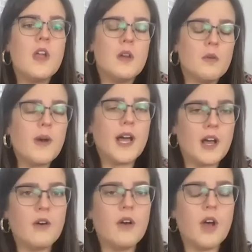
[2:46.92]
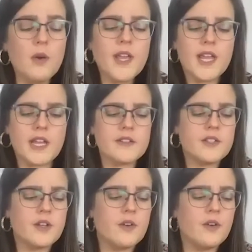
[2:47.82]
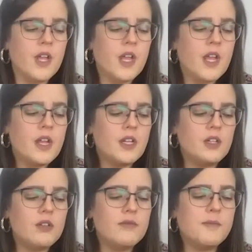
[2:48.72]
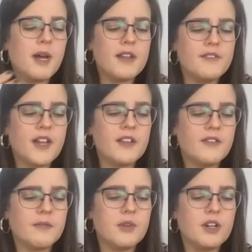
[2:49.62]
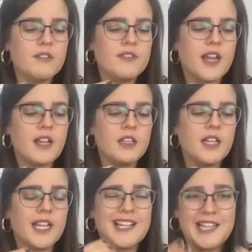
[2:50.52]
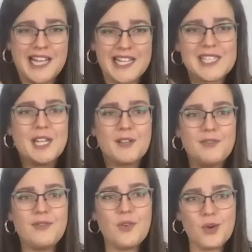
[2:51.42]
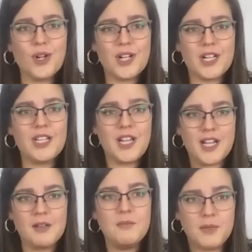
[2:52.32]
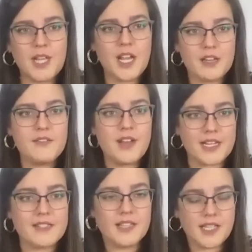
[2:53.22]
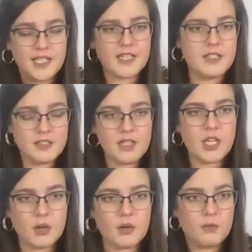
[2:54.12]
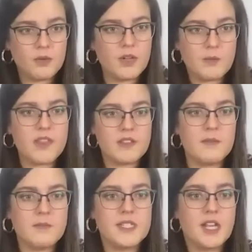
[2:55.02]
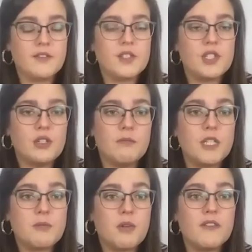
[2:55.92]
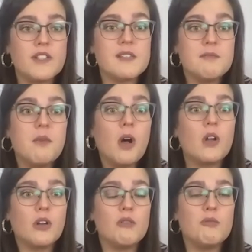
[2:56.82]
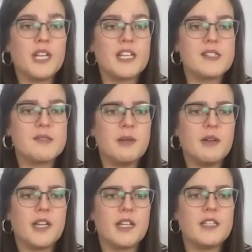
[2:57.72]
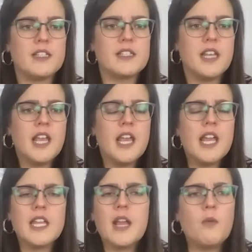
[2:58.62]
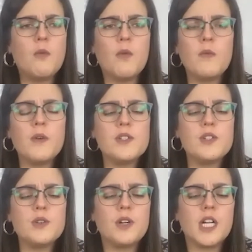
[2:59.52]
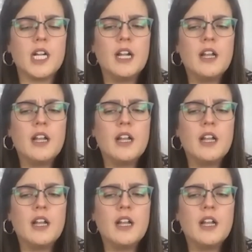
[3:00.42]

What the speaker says: Wow. Okay. So you've modified from more of that like classic four club kind of isolated, within themselves to much more of a small group experience. Now, what was your